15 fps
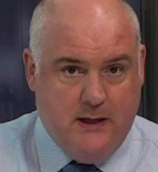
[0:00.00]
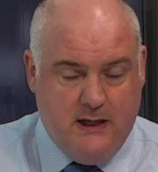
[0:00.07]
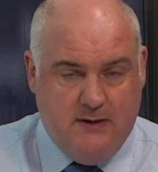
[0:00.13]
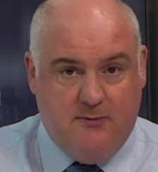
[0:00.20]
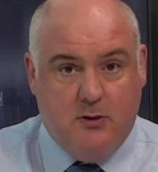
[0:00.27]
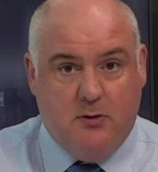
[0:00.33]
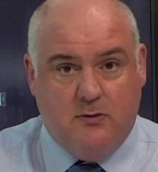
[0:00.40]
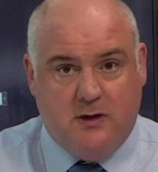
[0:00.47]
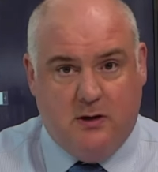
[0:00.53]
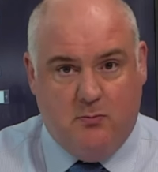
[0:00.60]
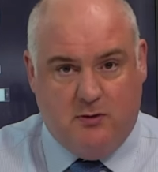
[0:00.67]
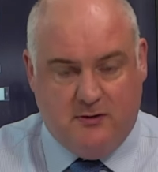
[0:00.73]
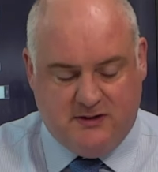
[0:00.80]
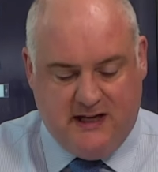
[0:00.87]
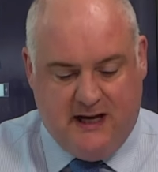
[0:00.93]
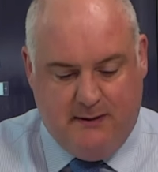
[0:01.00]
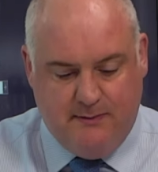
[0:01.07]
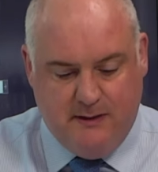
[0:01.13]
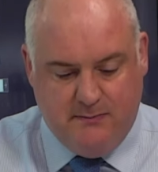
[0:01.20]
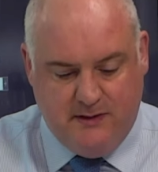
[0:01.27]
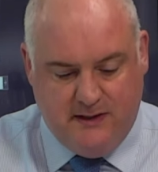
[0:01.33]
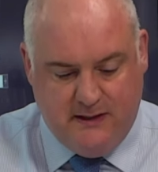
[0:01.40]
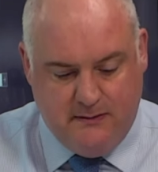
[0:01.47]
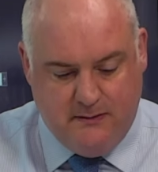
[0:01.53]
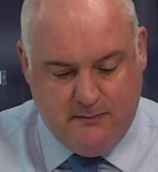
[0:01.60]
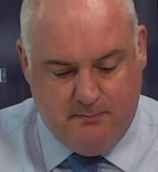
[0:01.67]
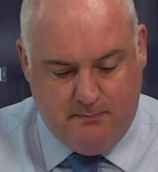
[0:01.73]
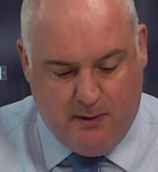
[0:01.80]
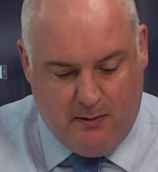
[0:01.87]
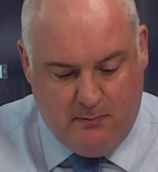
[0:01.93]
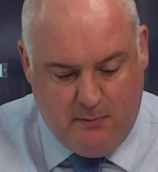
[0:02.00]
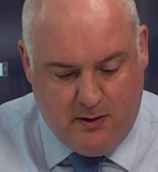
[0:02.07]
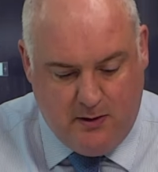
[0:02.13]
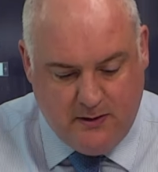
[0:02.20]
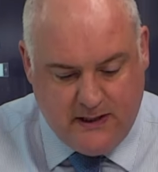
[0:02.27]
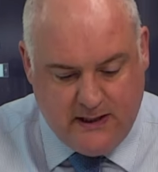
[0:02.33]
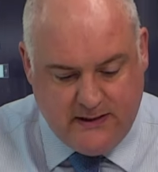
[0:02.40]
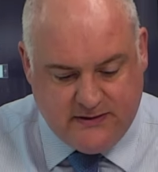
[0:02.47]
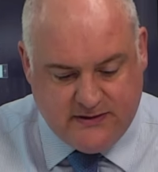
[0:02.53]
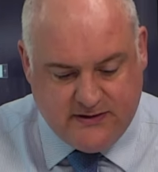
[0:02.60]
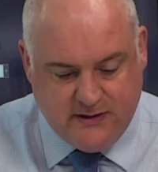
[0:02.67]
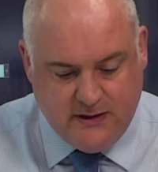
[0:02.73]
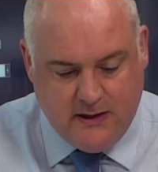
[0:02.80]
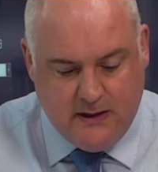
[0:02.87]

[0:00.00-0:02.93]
If we look at what's happening within bond markets,